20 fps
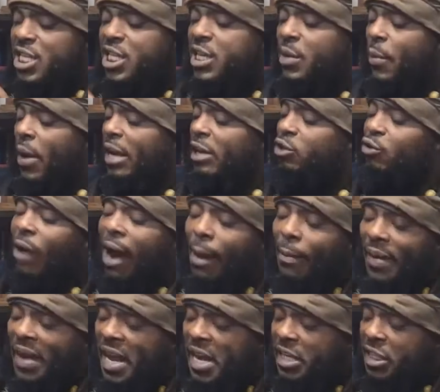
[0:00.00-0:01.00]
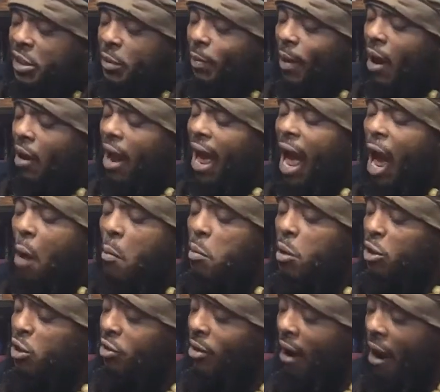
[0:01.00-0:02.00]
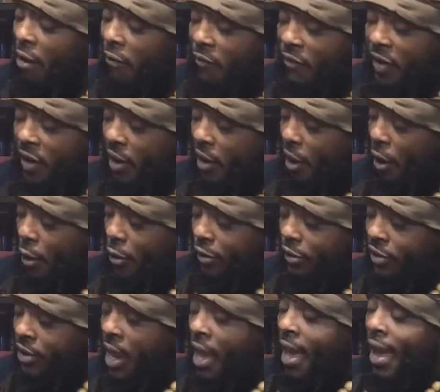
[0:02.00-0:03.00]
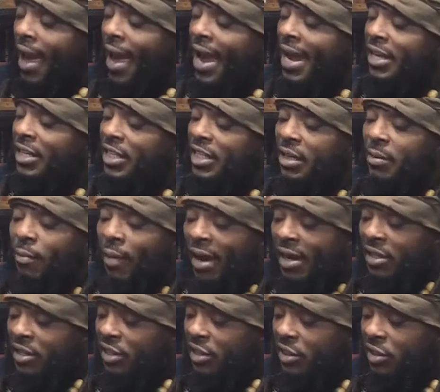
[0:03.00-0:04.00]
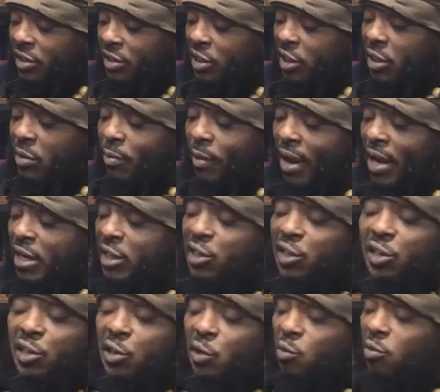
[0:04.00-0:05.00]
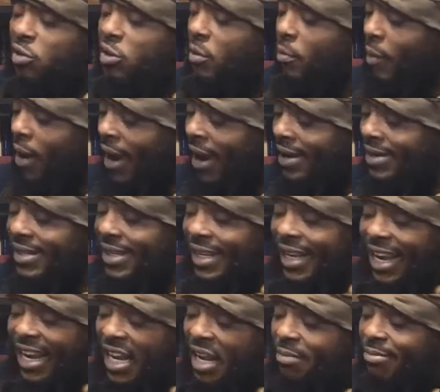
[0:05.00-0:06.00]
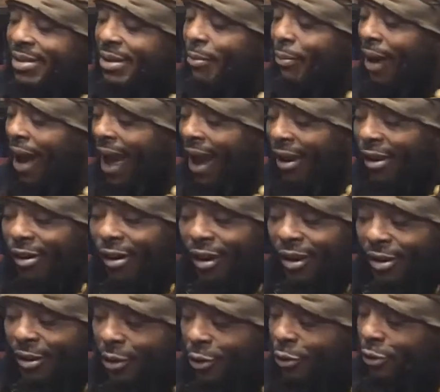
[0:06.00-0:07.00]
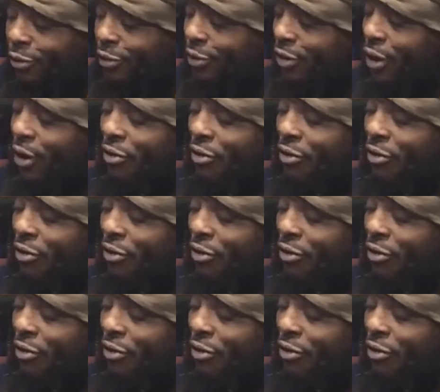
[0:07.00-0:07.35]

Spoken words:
may drop hints about how much her outfit costs, and she may seduce a man to get him to buy her clothes or